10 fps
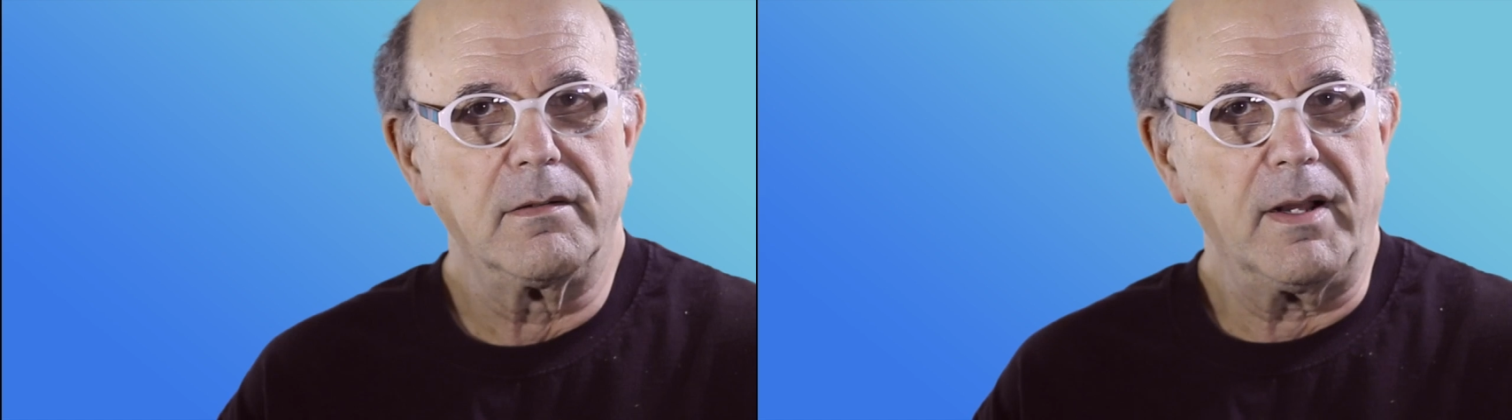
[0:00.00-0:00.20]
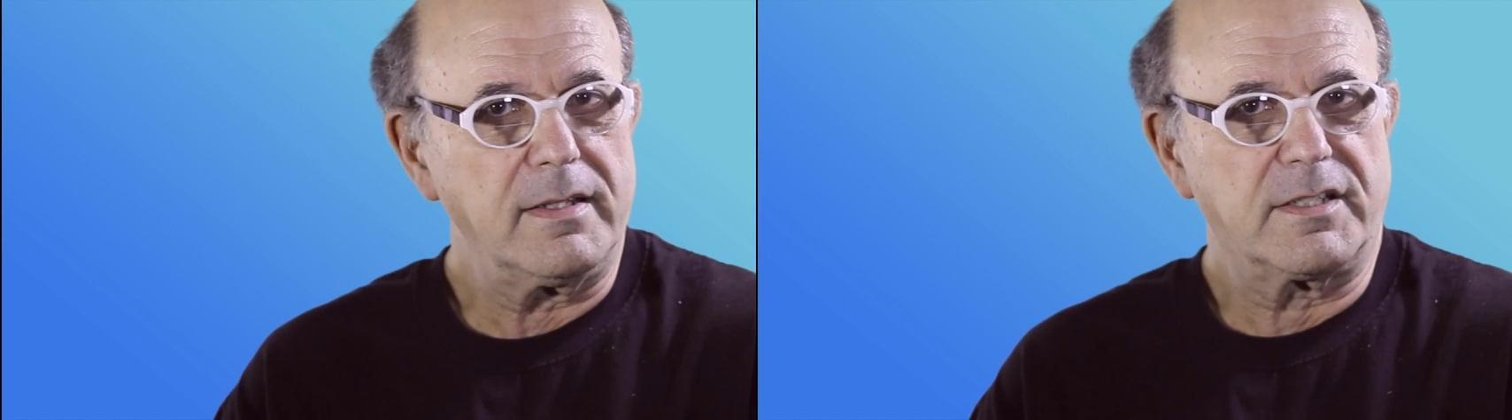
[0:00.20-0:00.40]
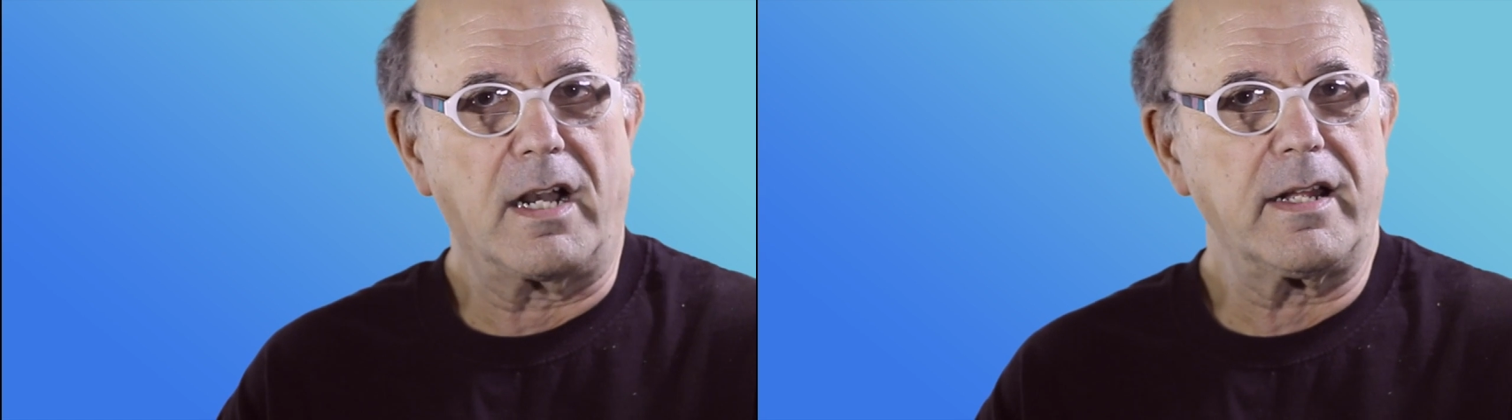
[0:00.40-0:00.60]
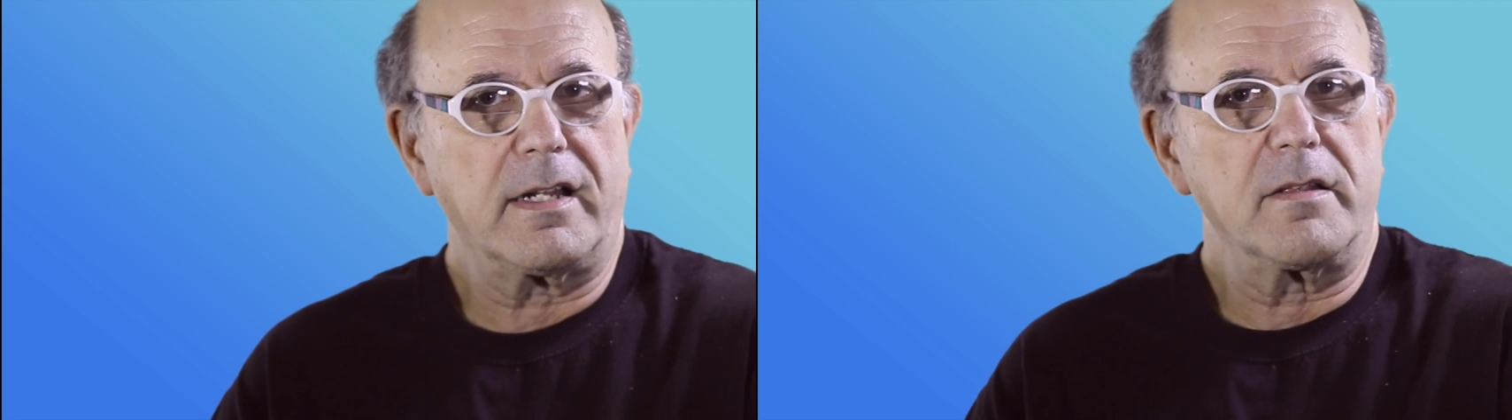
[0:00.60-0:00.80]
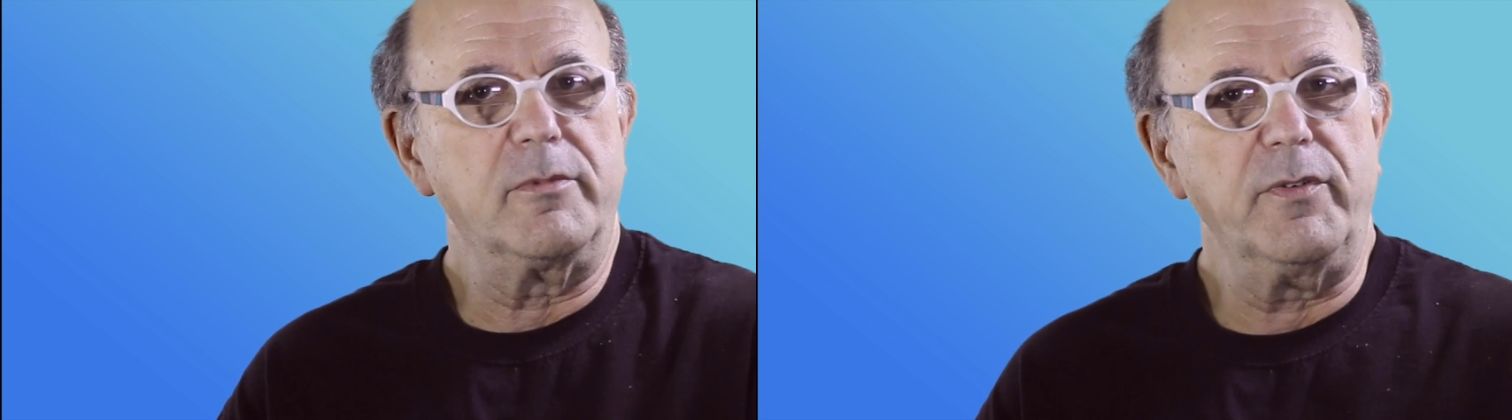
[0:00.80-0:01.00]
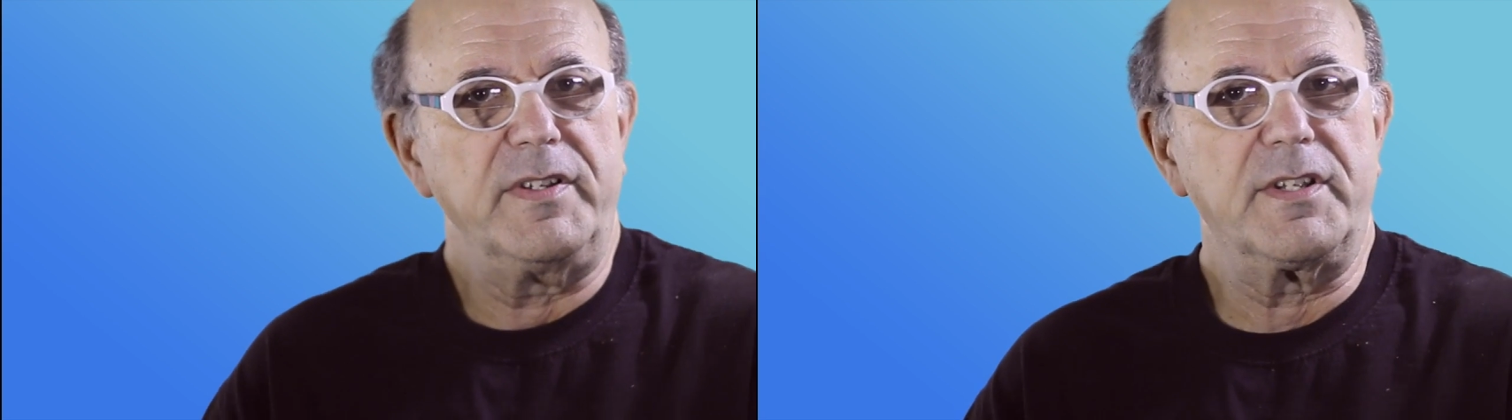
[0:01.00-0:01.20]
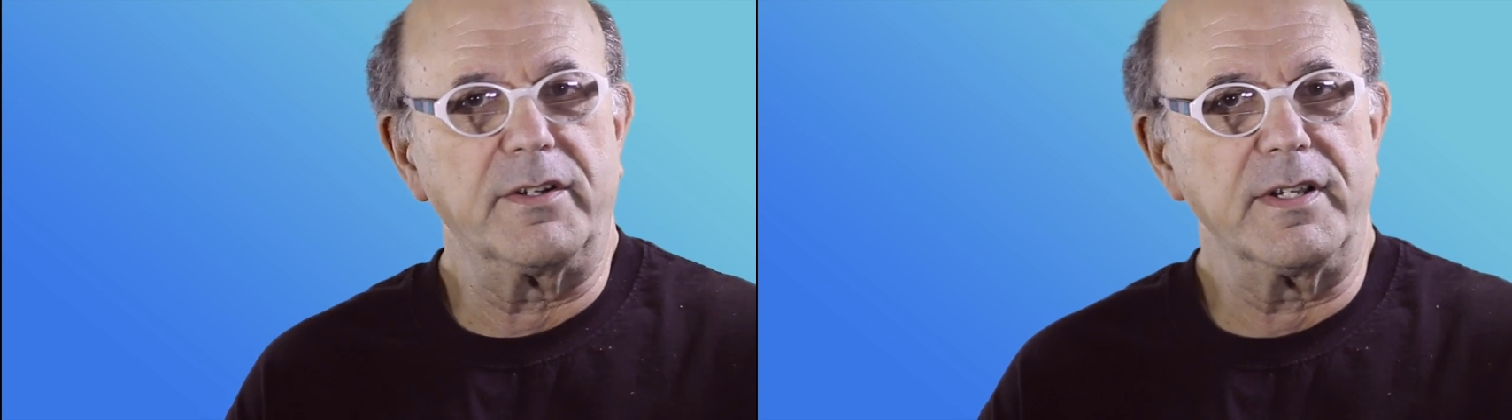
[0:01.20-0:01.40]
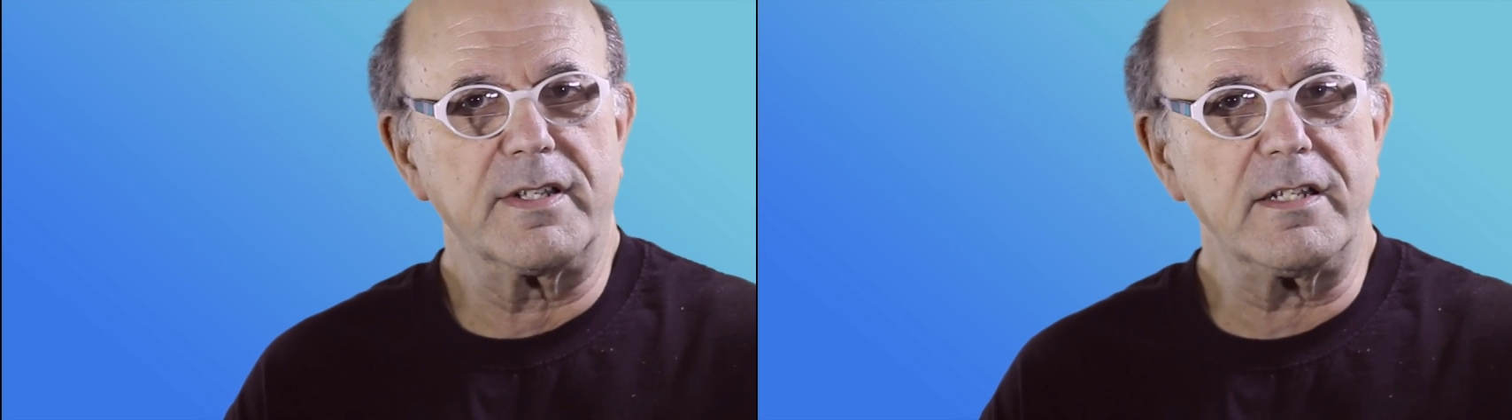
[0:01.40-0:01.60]
Well, starting another movie
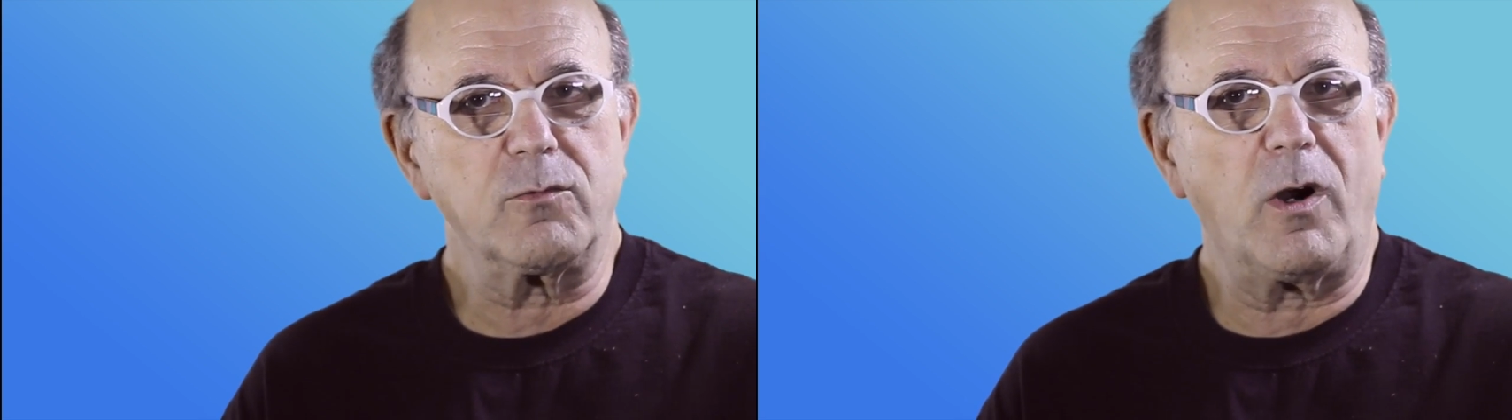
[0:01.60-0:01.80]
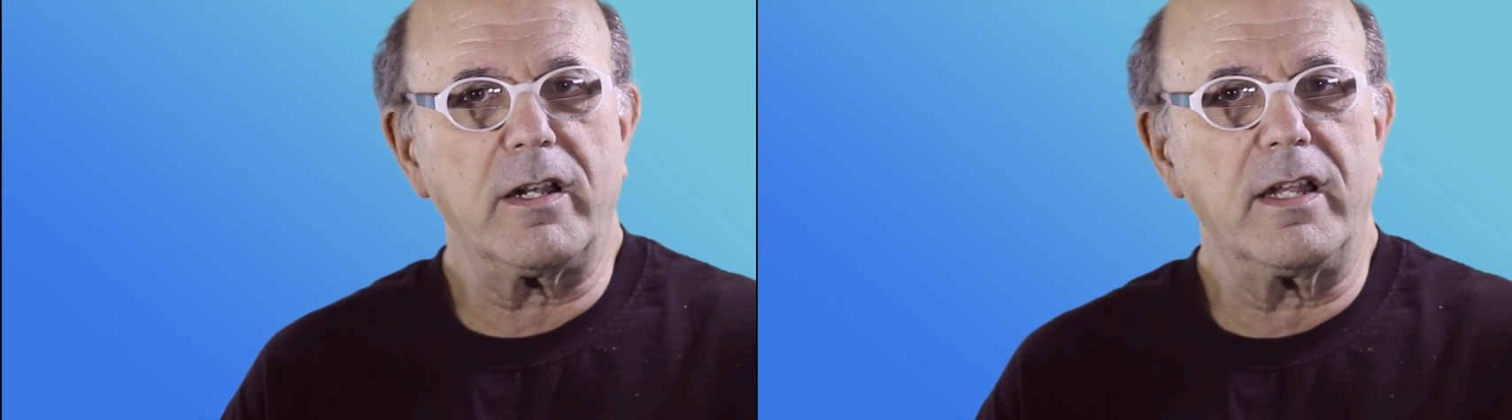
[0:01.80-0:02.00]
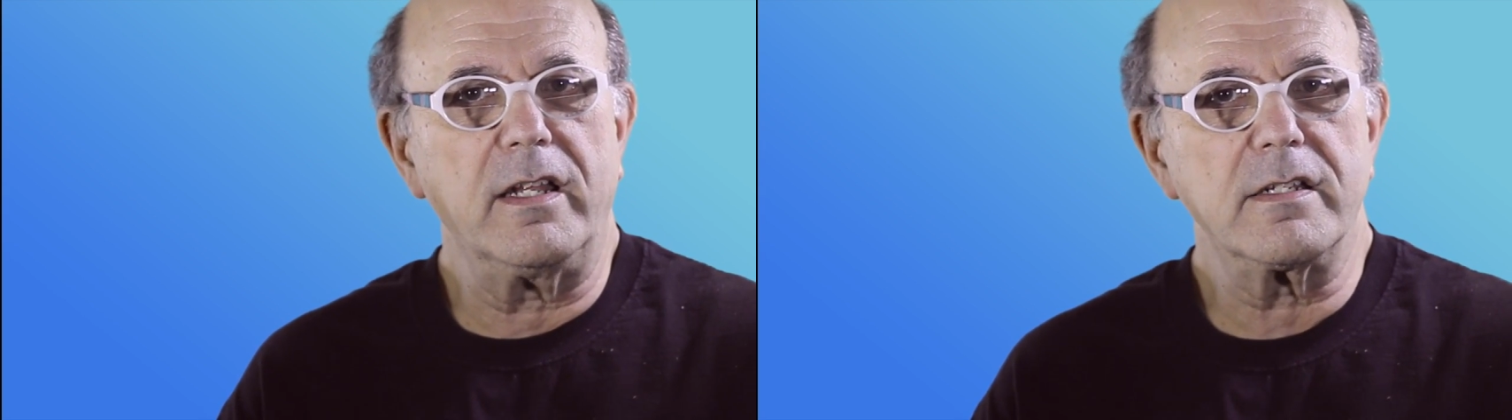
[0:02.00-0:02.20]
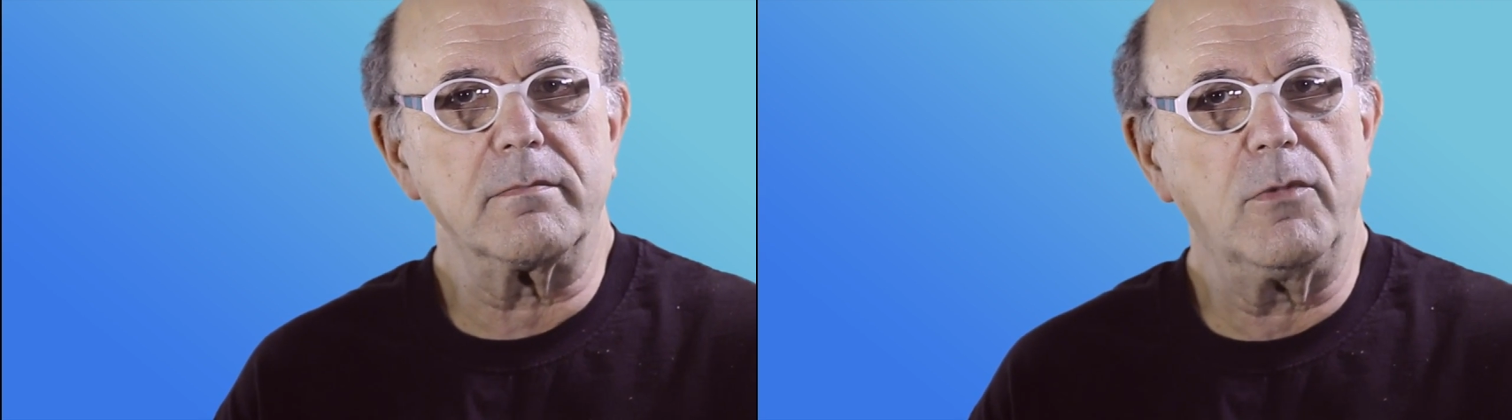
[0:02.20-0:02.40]
series. This one is